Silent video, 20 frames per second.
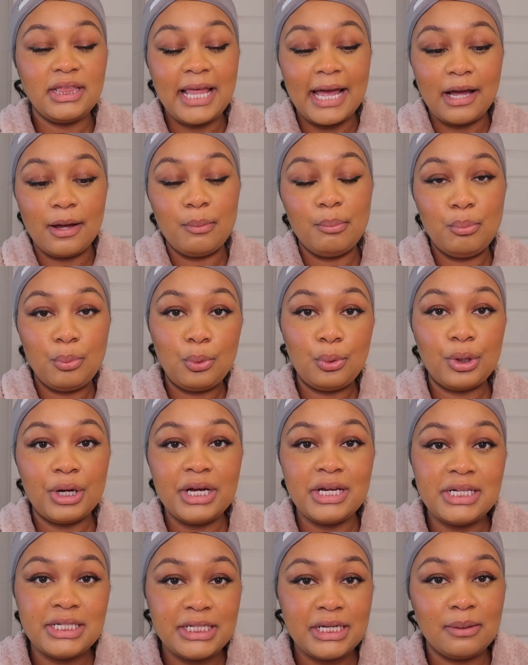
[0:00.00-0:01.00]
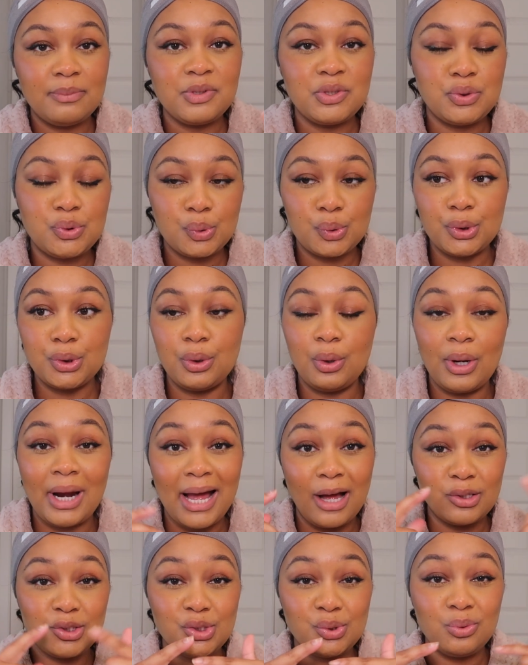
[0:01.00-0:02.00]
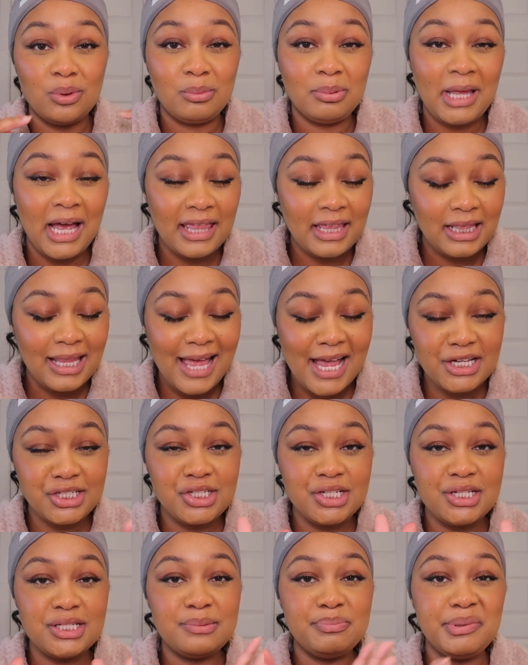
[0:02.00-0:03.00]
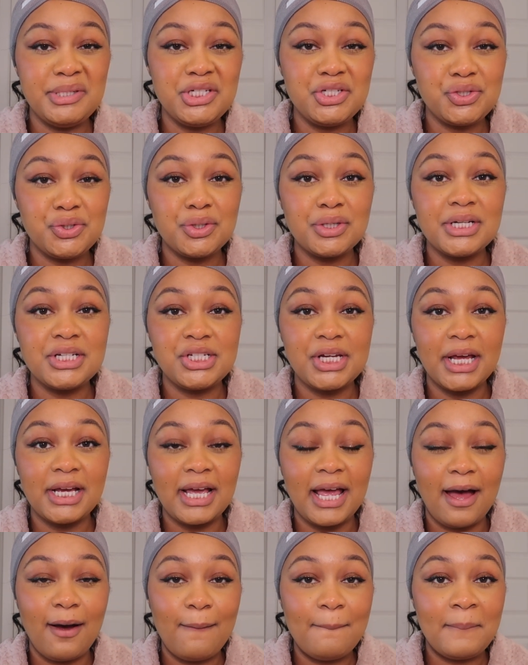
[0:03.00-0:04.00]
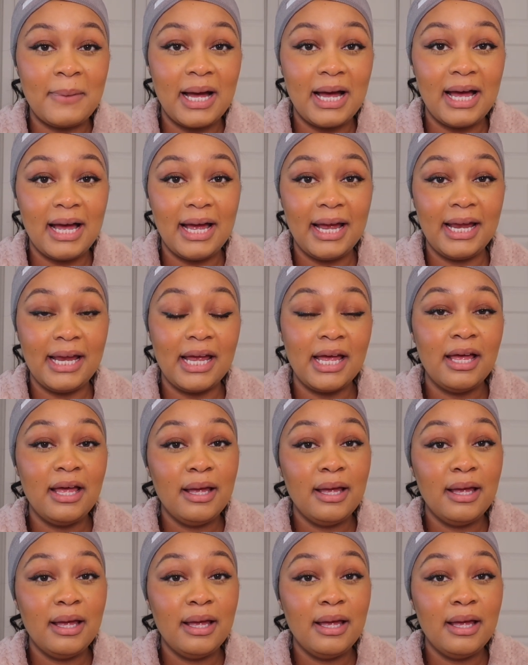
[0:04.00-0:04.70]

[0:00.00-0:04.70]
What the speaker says: like a more in-depth tutorial on how to apply the lashes, be sure to check out my